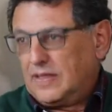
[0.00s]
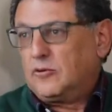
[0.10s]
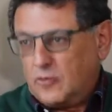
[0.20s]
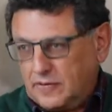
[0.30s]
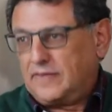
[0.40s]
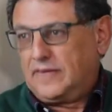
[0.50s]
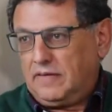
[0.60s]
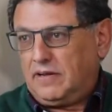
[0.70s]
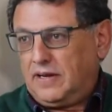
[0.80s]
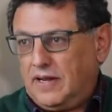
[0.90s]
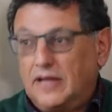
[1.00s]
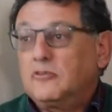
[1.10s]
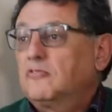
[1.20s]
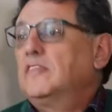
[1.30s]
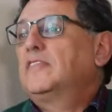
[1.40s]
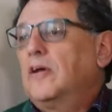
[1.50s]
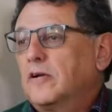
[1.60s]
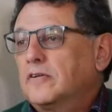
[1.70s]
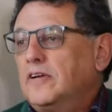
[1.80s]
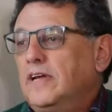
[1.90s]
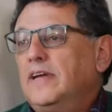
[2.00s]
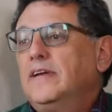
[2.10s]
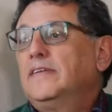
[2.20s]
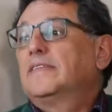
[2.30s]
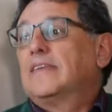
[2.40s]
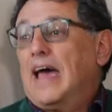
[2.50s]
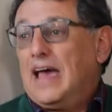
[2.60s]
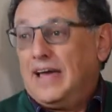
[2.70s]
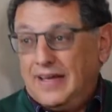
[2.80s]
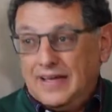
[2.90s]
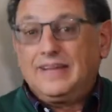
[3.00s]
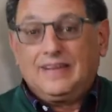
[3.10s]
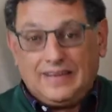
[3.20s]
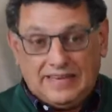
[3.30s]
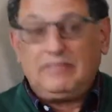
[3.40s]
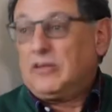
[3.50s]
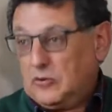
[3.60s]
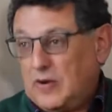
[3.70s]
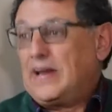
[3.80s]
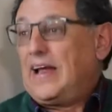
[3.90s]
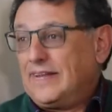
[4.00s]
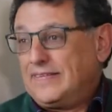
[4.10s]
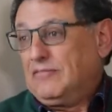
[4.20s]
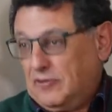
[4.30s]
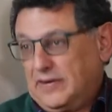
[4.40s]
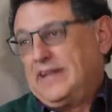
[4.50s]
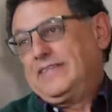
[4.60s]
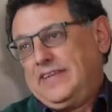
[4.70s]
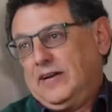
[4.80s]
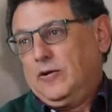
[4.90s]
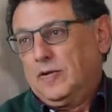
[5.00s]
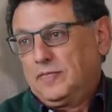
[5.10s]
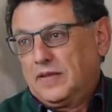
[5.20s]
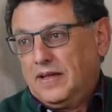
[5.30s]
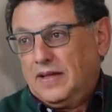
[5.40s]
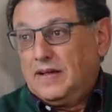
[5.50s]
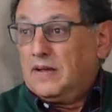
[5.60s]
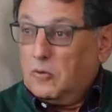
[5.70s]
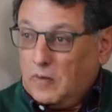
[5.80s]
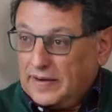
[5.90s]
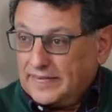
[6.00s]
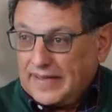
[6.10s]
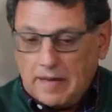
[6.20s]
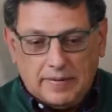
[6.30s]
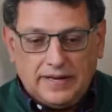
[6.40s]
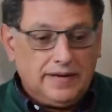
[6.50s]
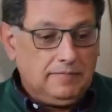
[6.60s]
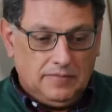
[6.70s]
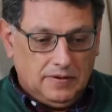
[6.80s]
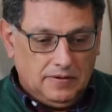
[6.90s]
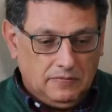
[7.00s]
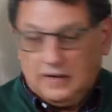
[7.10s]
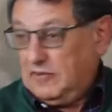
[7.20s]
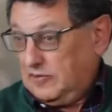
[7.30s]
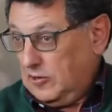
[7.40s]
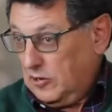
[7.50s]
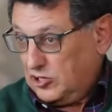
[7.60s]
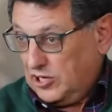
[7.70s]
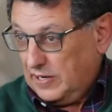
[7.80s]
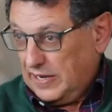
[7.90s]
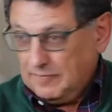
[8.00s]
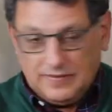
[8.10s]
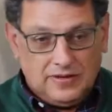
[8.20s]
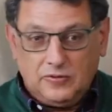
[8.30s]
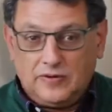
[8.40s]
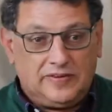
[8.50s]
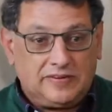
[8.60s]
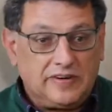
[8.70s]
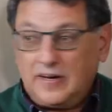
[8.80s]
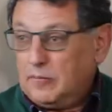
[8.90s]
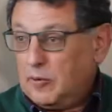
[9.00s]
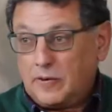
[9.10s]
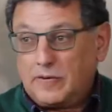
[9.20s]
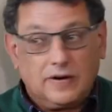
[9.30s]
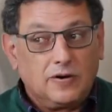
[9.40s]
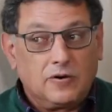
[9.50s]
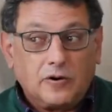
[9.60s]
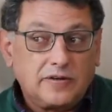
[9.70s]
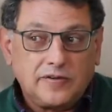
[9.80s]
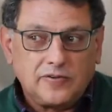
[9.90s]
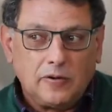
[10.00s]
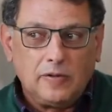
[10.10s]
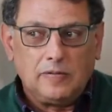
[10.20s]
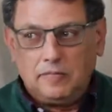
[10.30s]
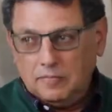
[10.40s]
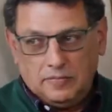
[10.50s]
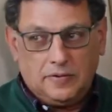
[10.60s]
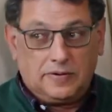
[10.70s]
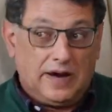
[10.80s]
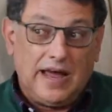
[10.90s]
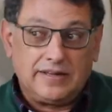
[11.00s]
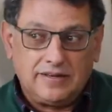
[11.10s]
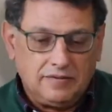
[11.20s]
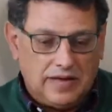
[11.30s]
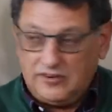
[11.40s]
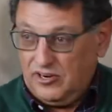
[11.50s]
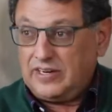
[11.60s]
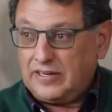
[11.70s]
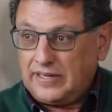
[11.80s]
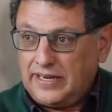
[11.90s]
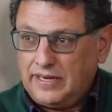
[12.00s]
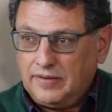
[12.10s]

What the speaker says: that you're receiving. And your physiology is giving you an answer for that signal. What is happening? Well, physiologically, you are secreting more cortisol, more adrenaline.